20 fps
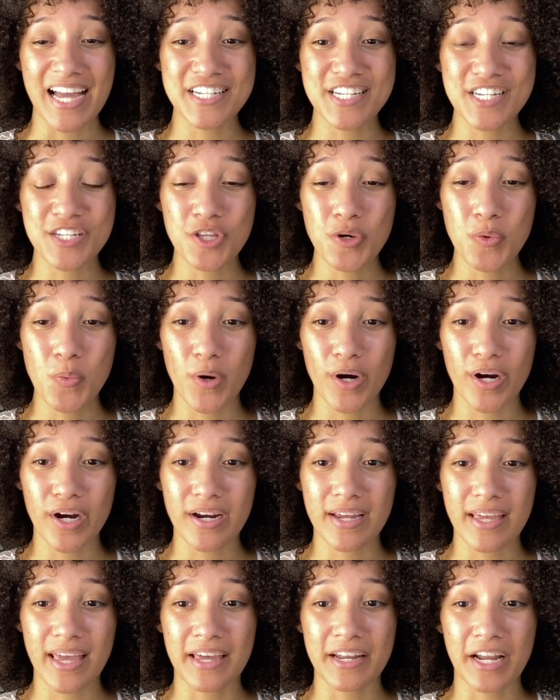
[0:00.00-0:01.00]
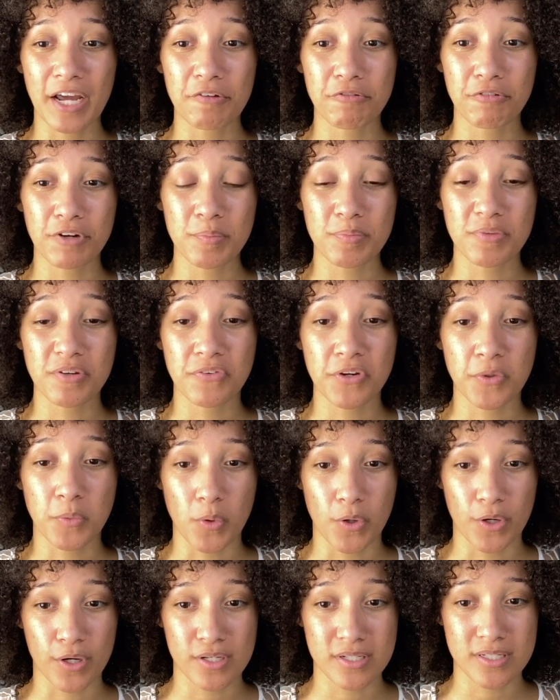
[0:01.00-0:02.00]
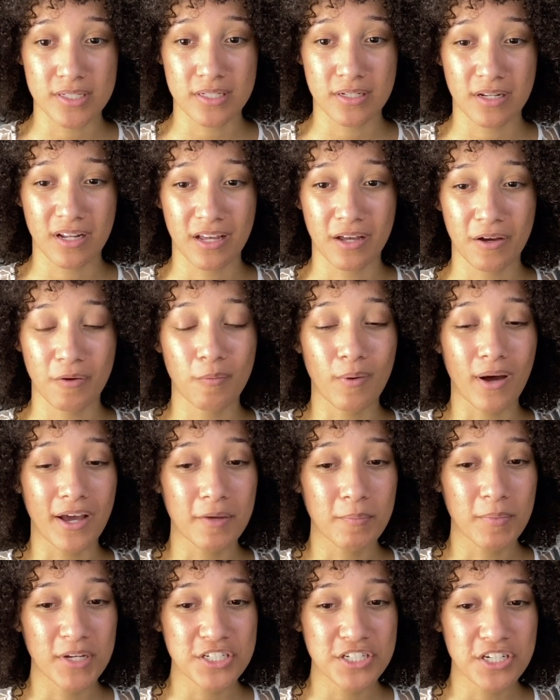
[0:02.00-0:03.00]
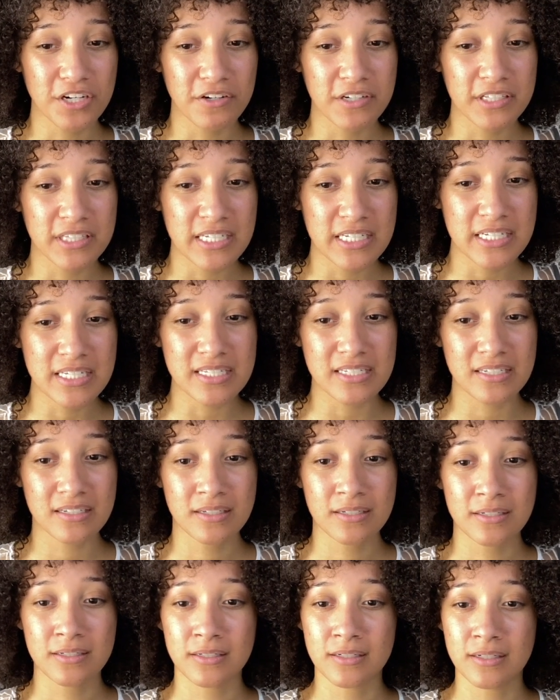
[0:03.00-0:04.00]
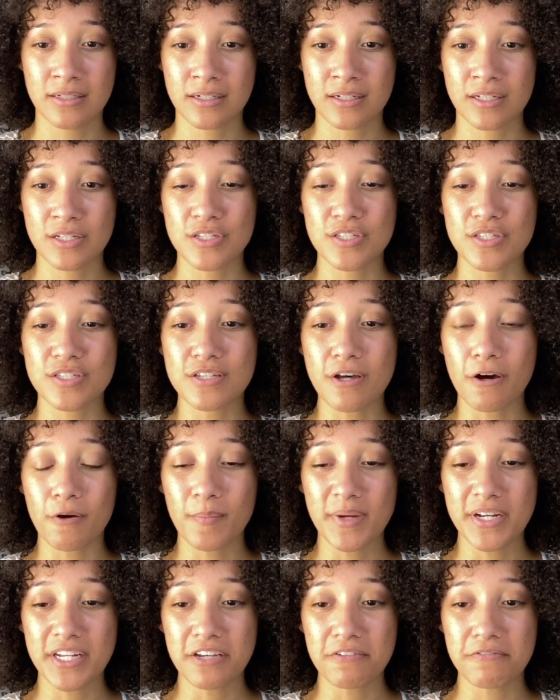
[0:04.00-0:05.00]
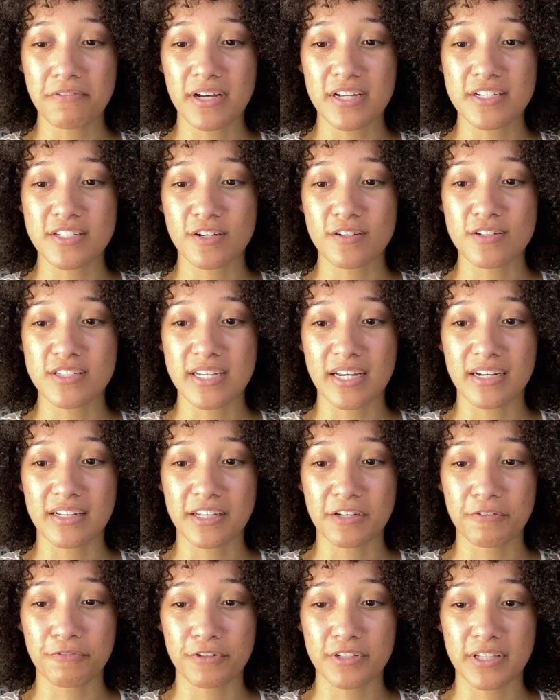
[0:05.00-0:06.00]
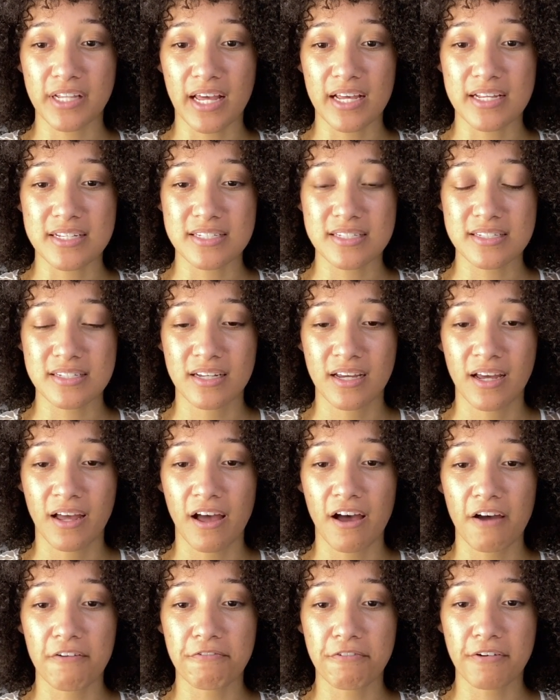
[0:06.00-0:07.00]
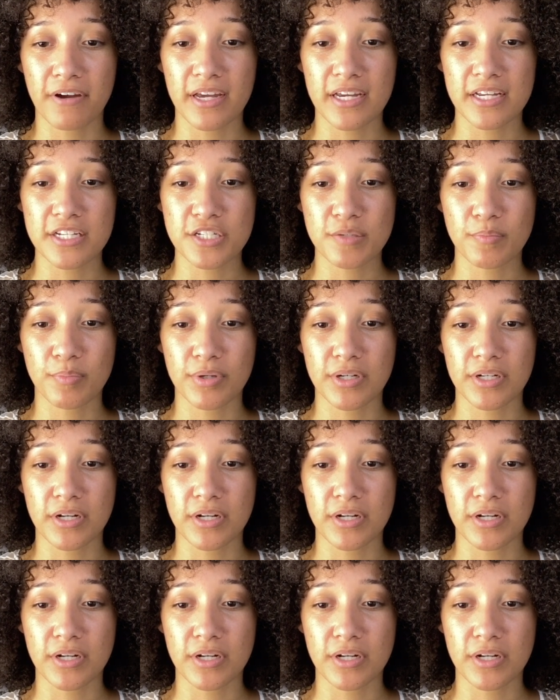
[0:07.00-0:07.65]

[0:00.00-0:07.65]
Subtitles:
I did the work and I reaped the rewards. Why am I sharing this? So many of us are settling for less, afraid to